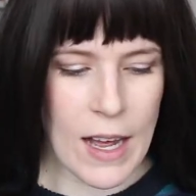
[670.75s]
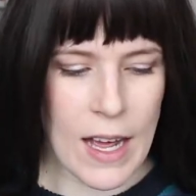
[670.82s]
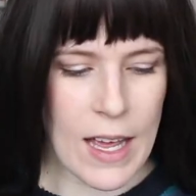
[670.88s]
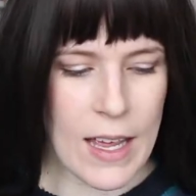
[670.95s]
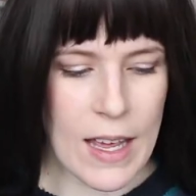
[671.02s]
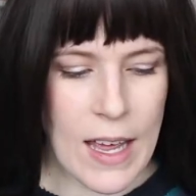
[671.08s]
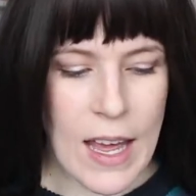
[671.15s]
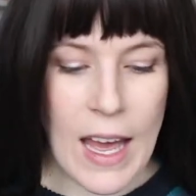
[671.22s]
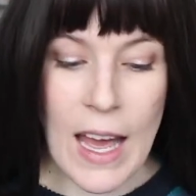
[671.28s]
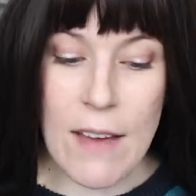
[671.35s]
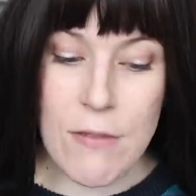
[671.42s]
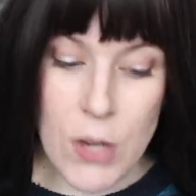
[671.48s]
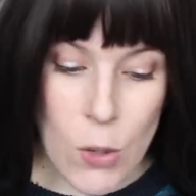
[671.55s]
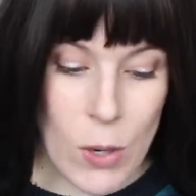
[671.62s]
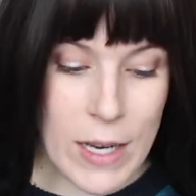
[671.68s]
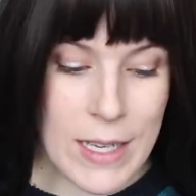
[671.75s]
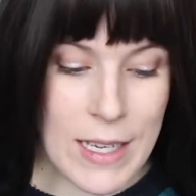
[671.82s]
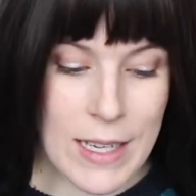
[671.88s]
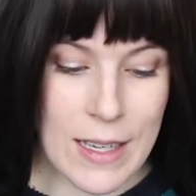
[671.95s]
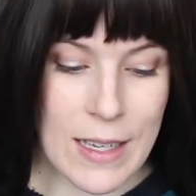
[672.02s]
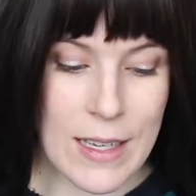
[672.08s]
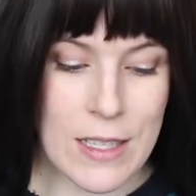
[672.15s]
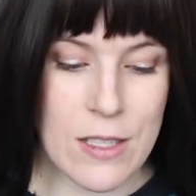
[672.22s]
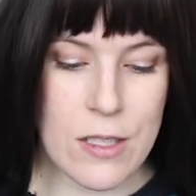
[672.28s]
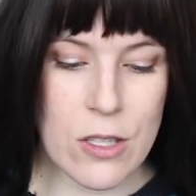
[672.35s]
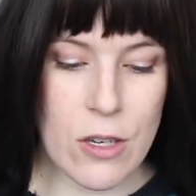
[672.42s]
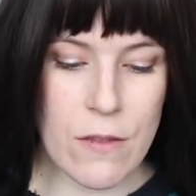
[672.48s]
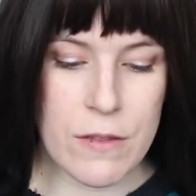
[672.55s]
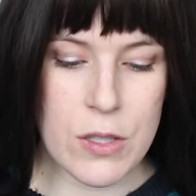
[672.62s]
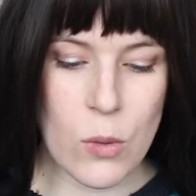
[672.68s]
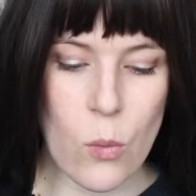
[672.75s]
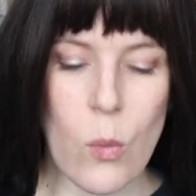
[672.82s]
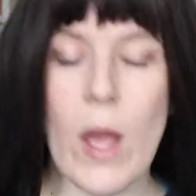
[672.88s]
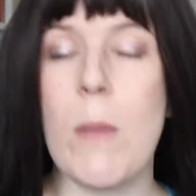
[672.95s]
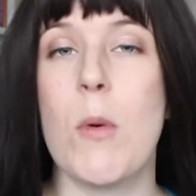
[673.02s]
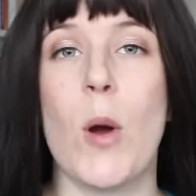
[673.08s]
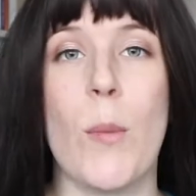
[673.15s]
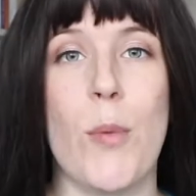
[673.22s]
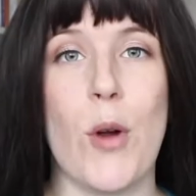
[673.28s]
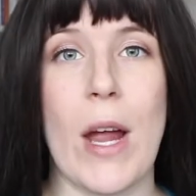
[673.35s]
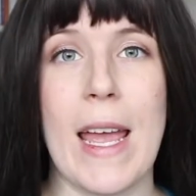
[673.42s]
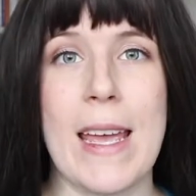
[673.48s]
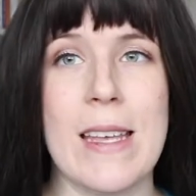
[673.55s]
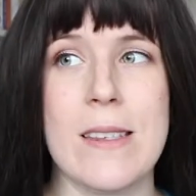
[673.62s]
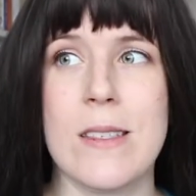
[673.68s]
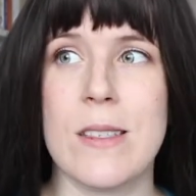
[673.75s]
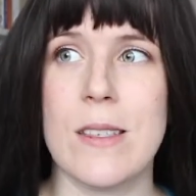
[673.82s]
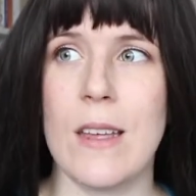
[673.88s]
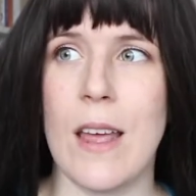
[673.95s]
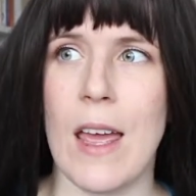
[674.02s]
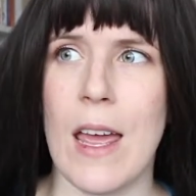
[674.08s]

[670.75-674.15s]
I have no idea. It deserves way more praise